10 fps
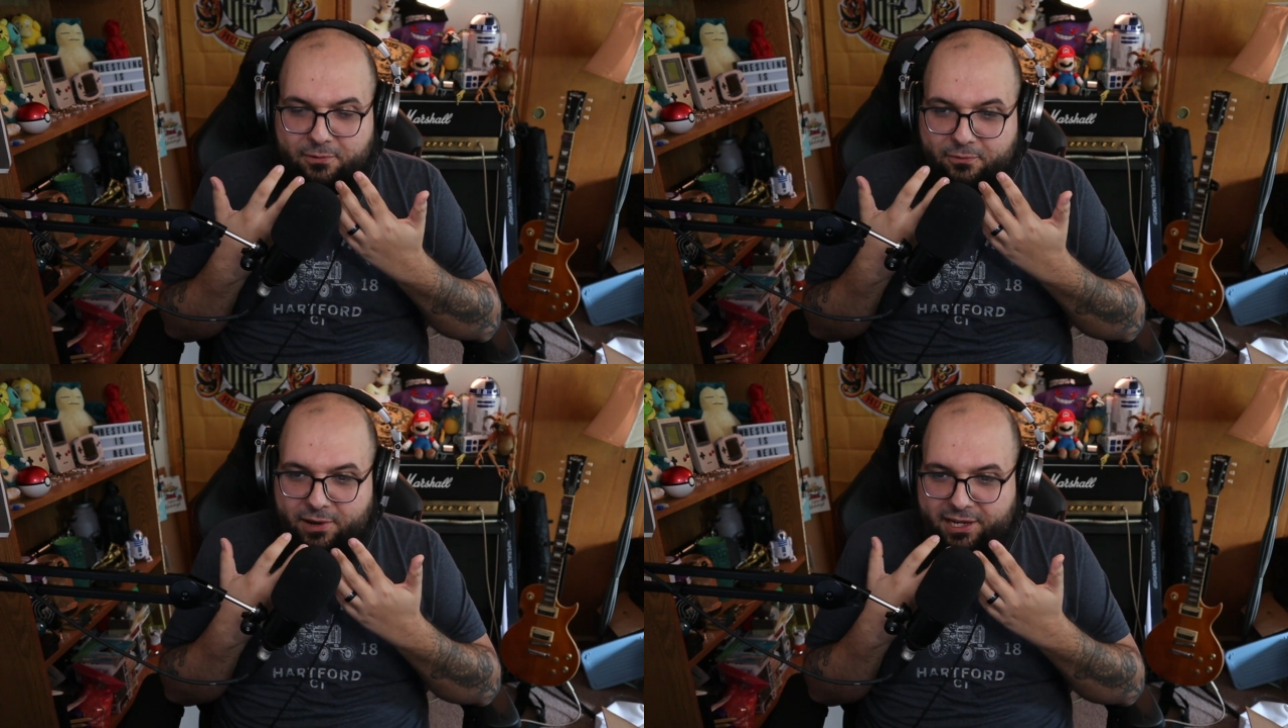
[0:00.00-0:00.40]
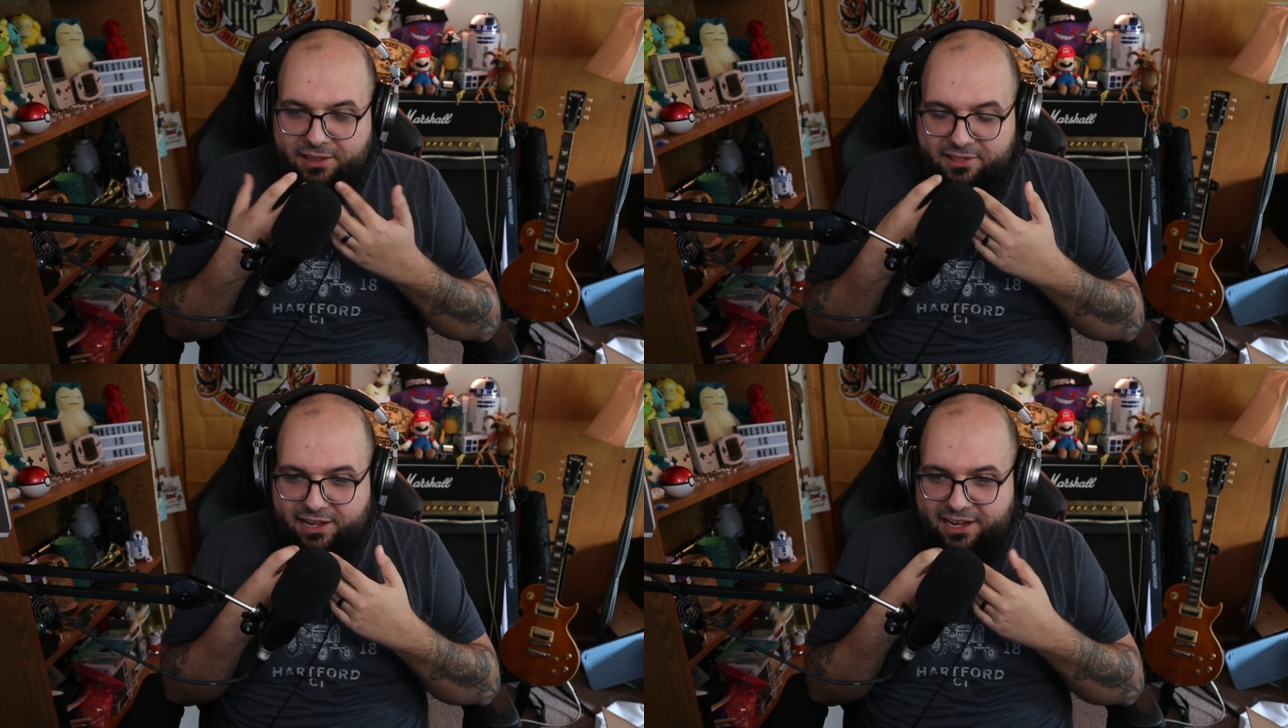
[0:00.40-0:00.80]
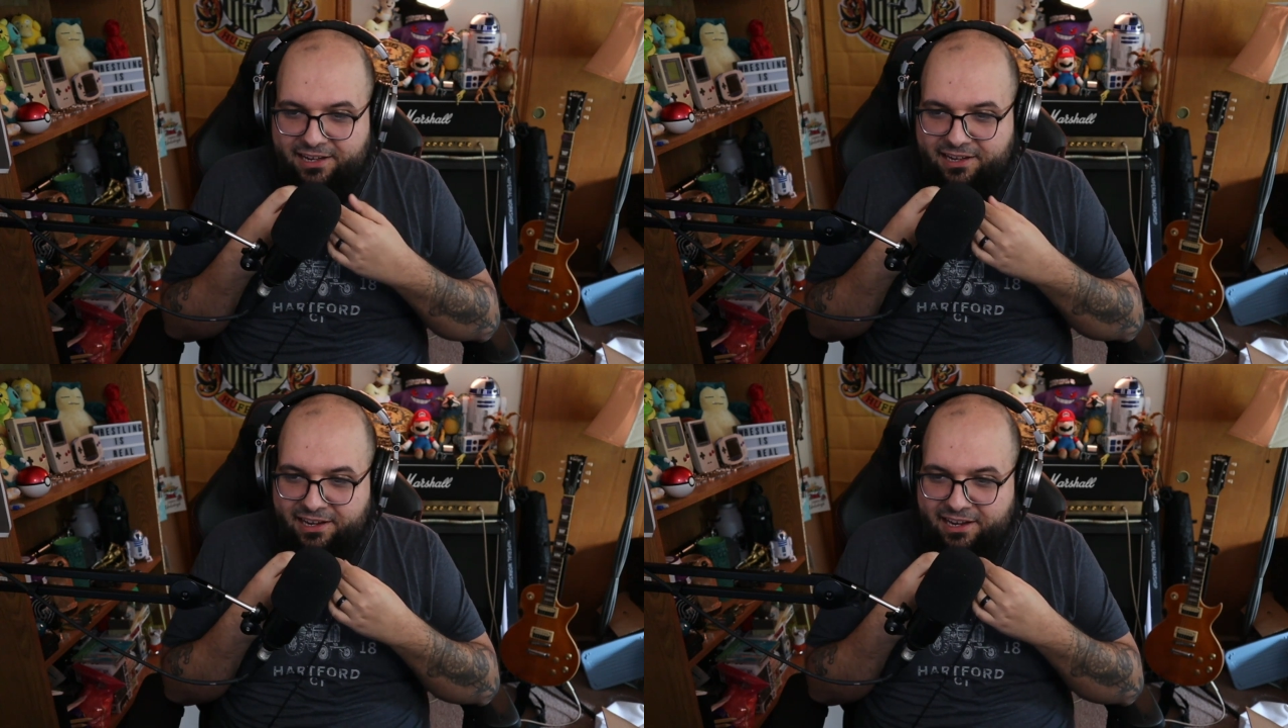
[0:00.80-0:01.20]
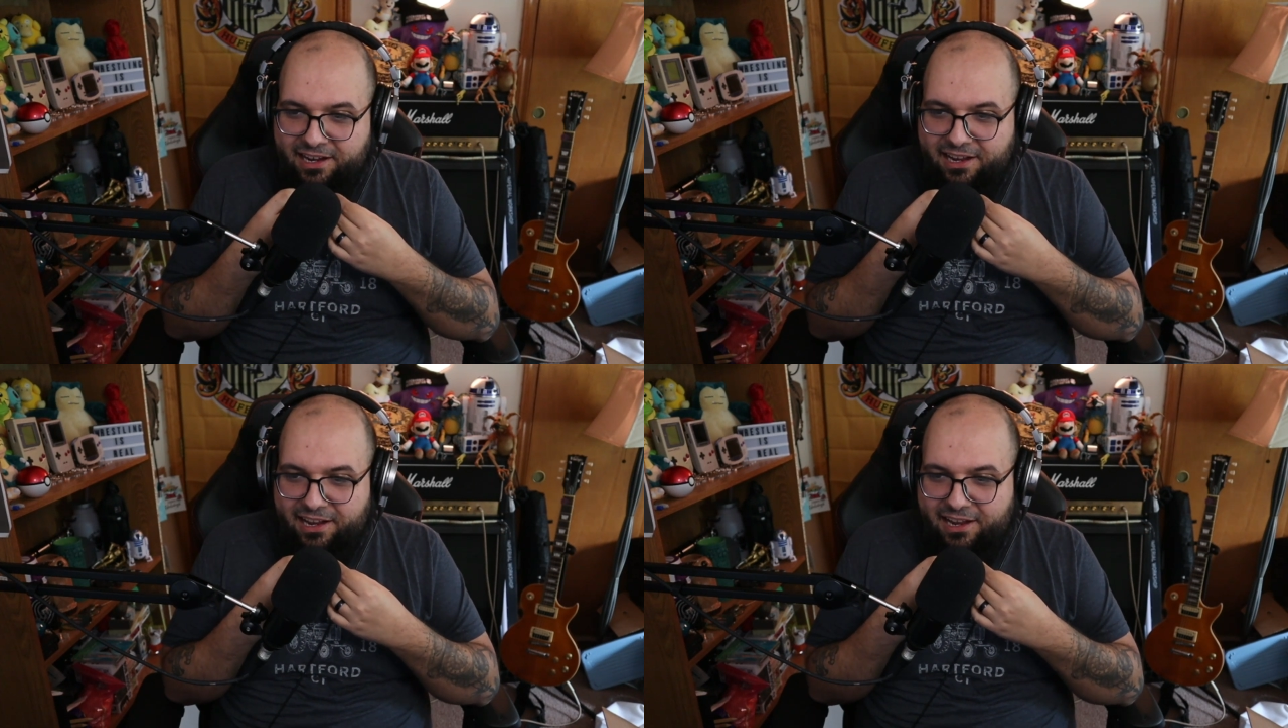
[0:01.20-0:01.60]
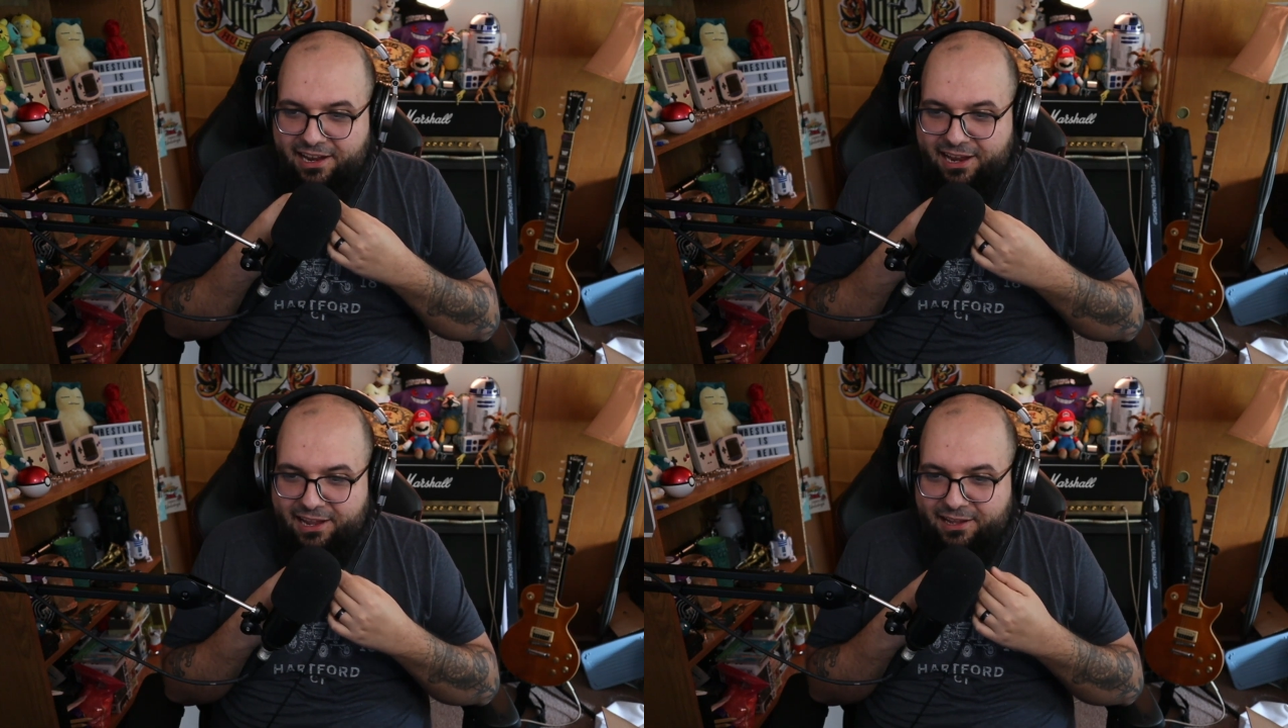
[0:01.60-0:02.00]
Frankenstein.
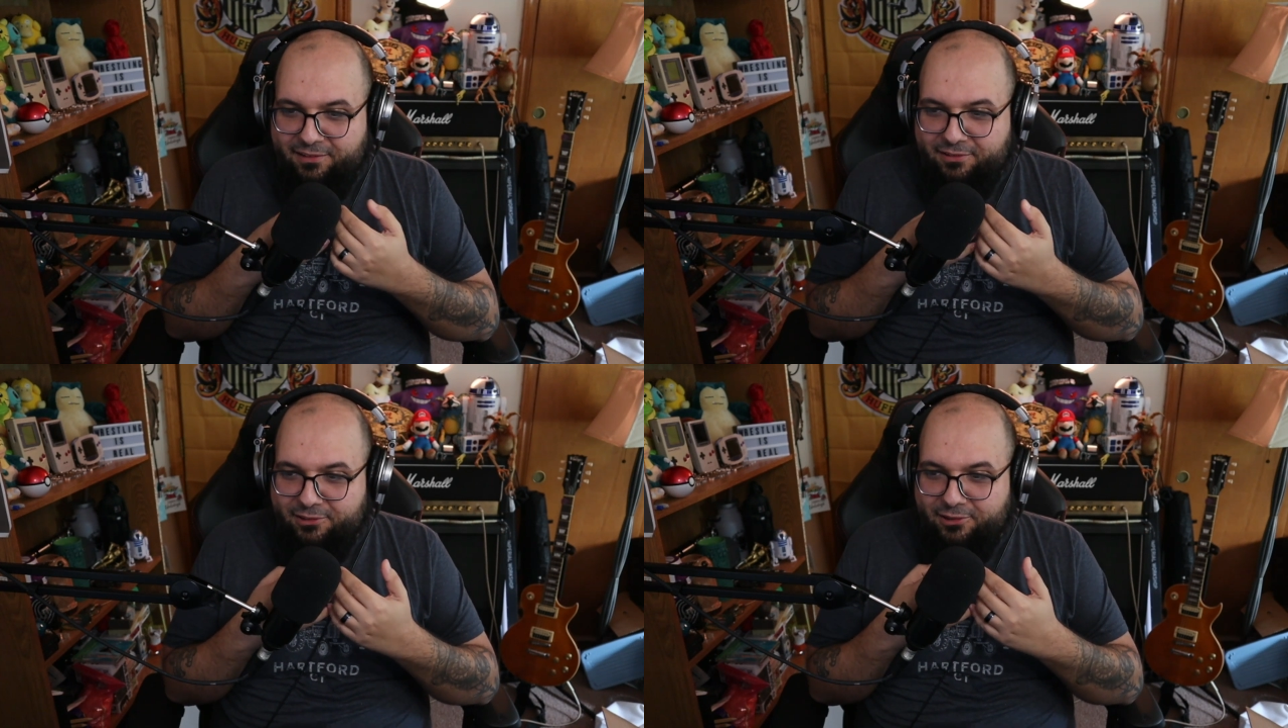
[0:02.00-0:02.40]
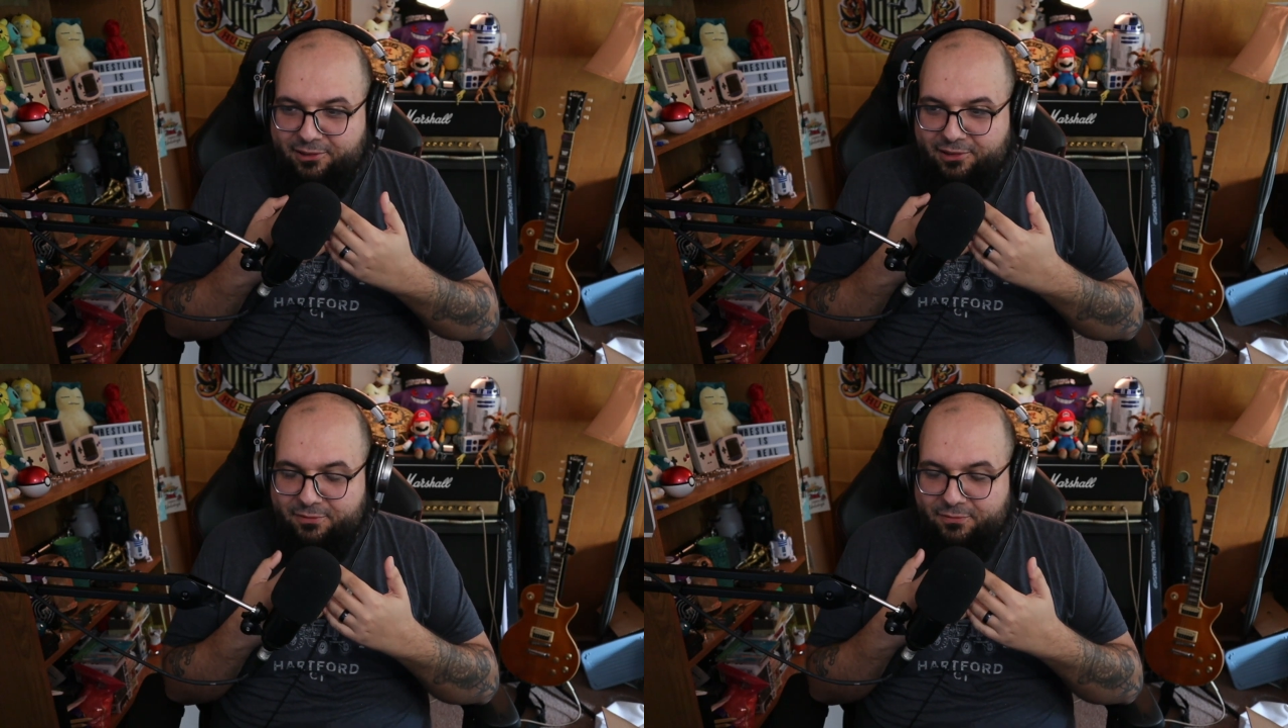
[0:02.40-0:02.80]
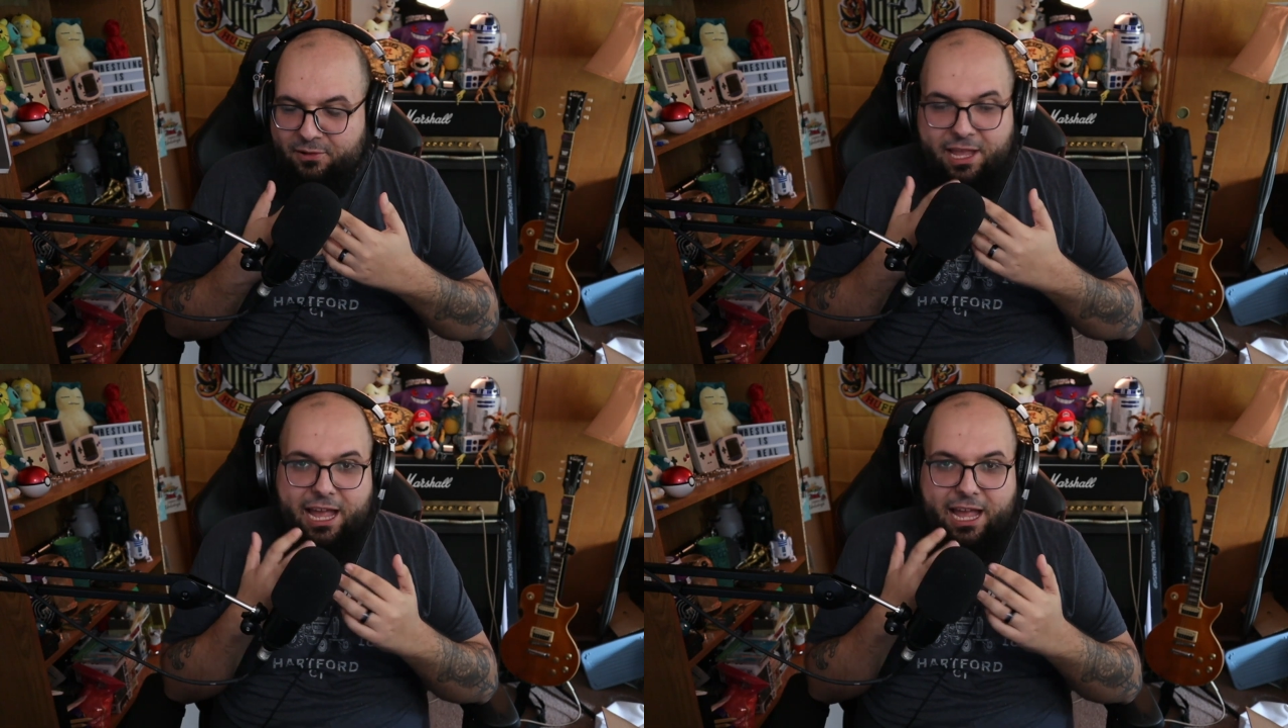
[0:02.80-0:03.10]
And even Hulk.